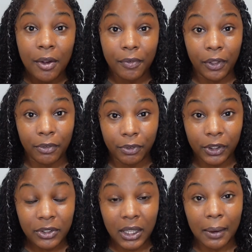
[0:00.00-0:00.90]
for the
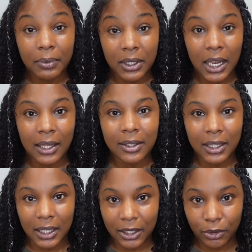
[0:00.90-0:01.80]
first time today
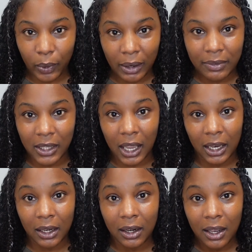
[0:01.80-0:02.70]
to his gravesite.